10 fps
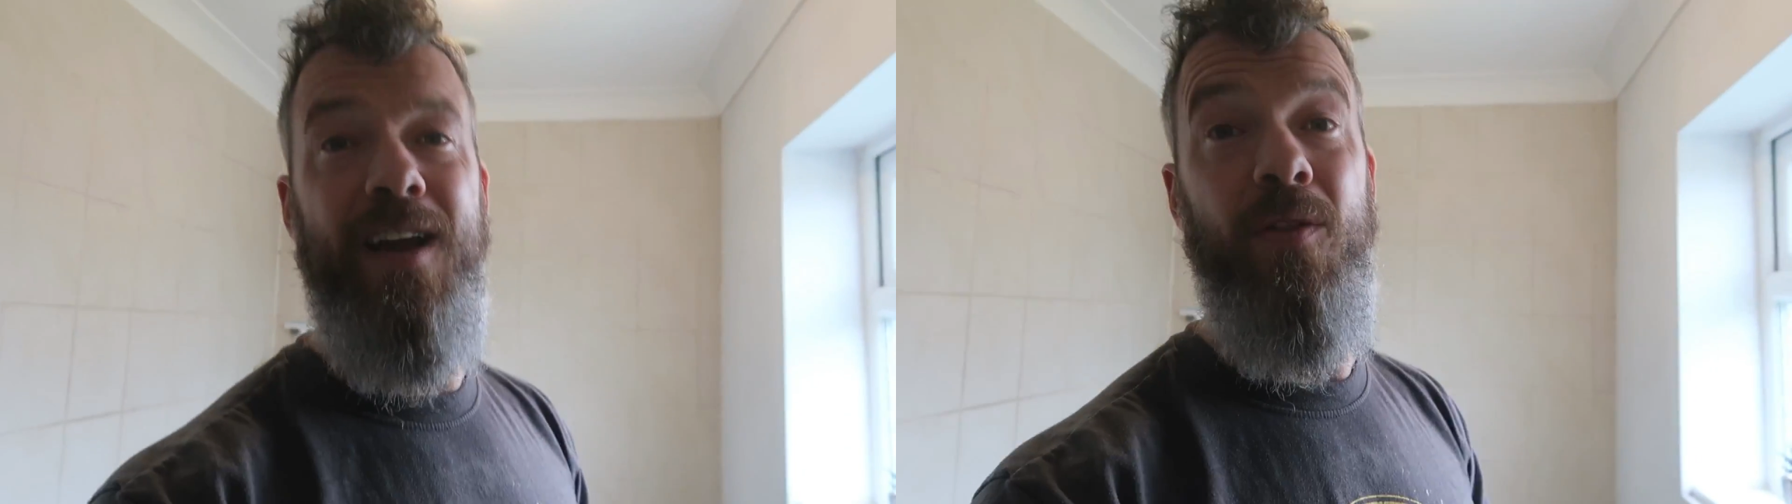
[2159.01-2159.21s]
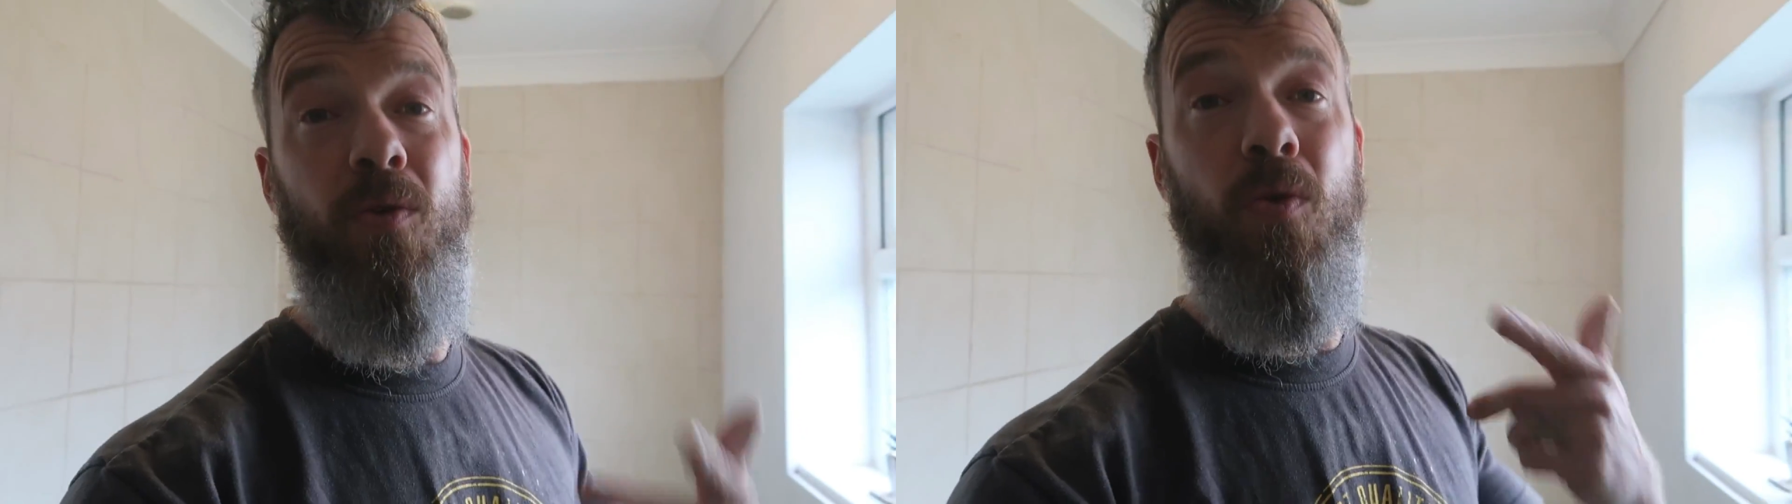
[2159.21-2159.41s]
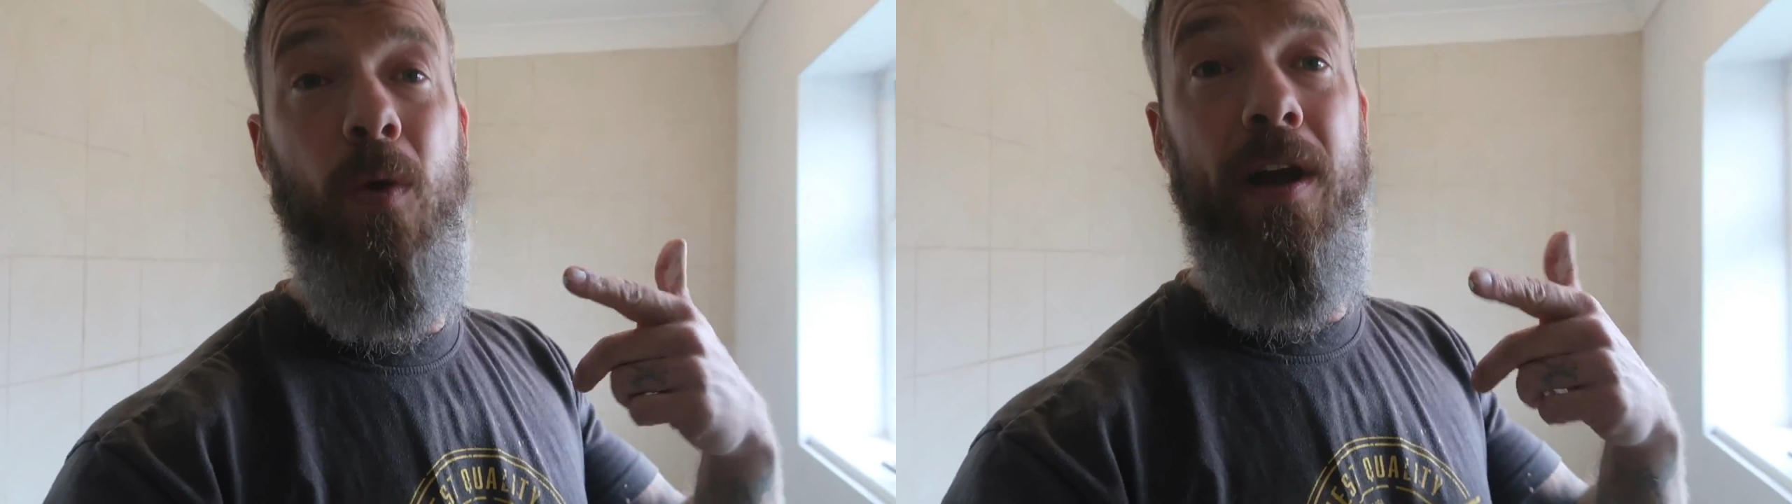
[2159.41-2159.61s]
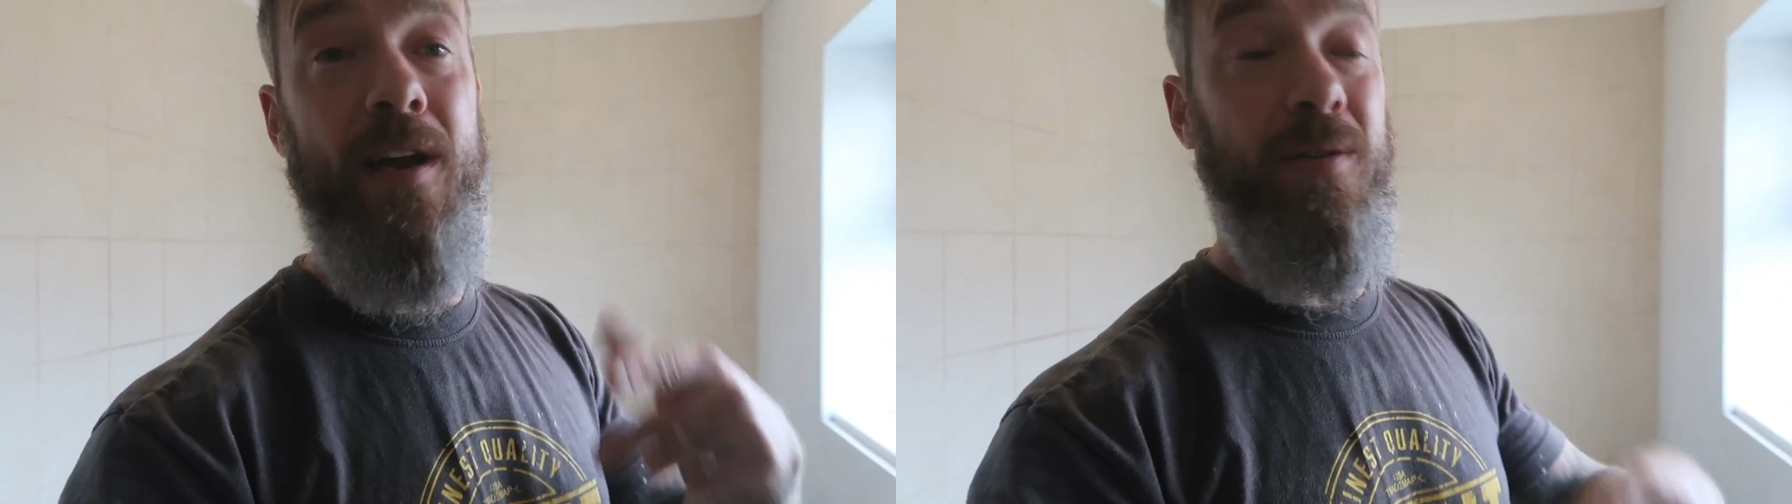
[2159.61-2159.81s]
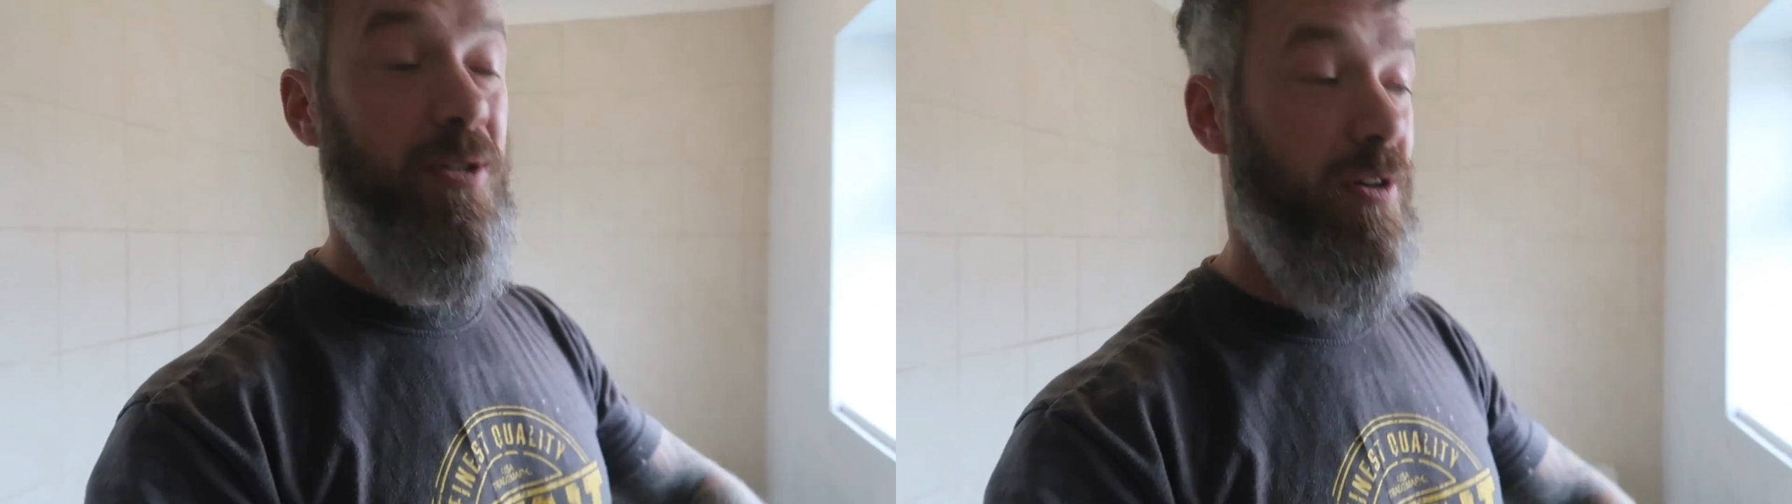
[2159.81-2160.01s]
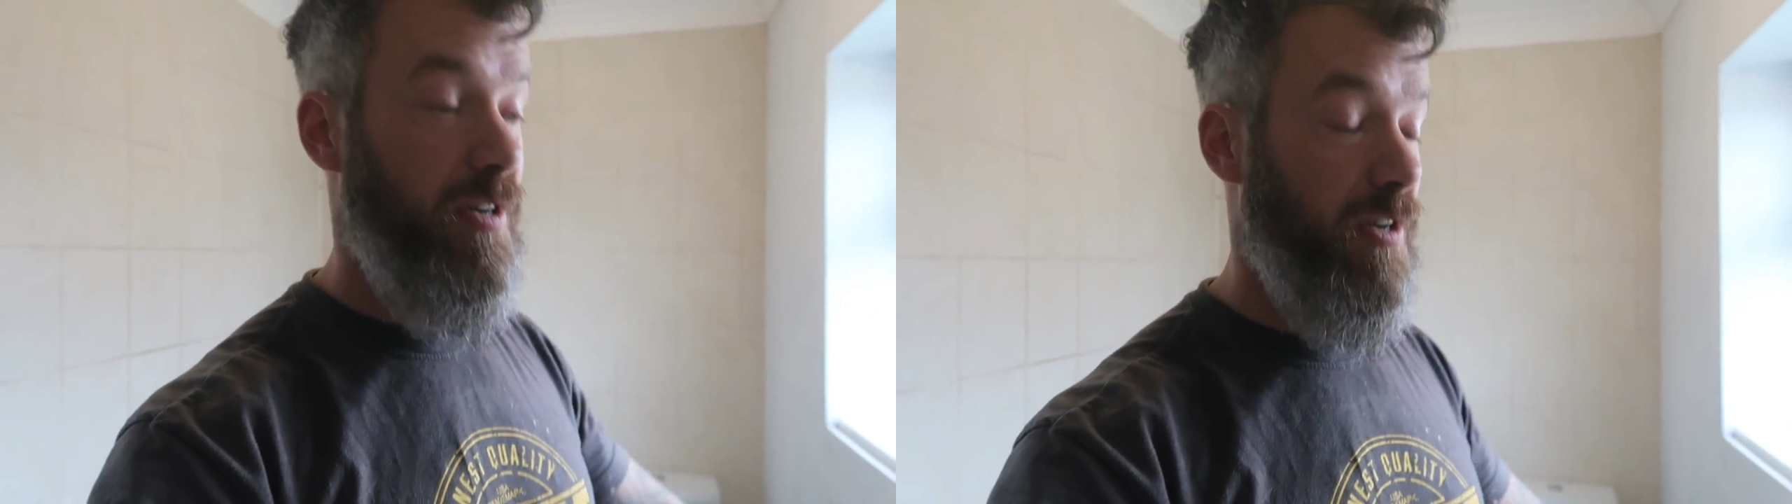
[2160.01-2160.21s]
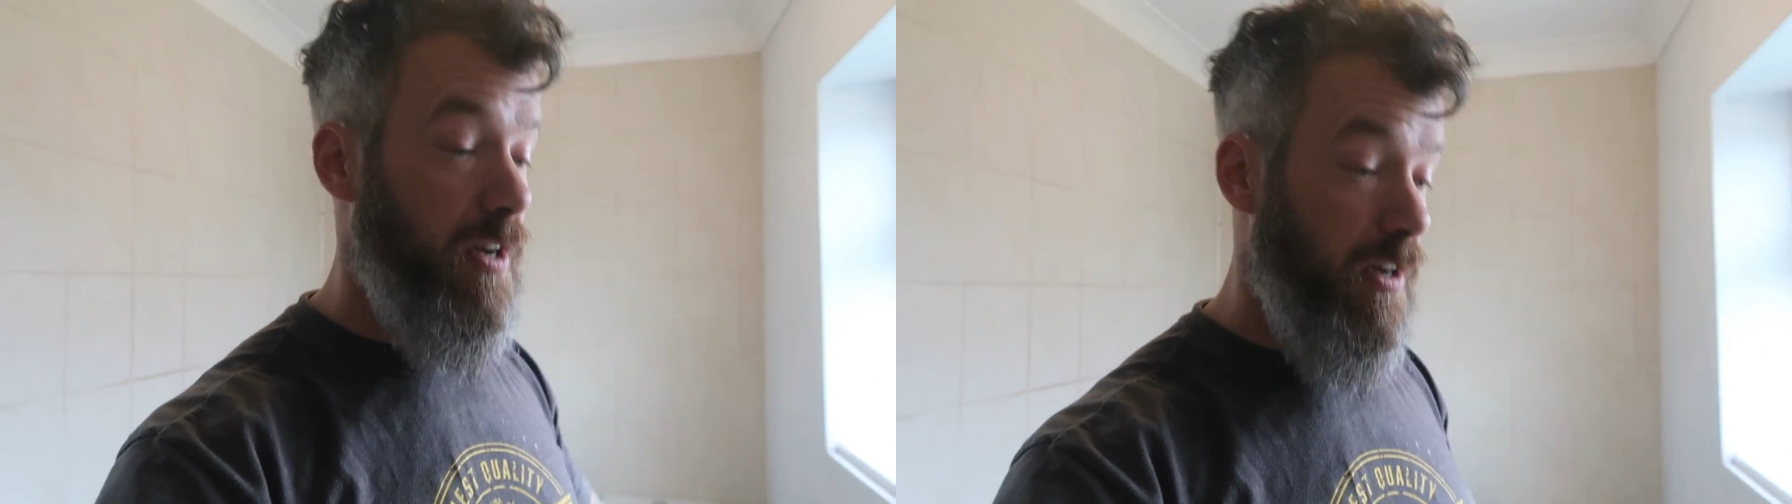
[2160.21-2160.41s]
and the hallway outside.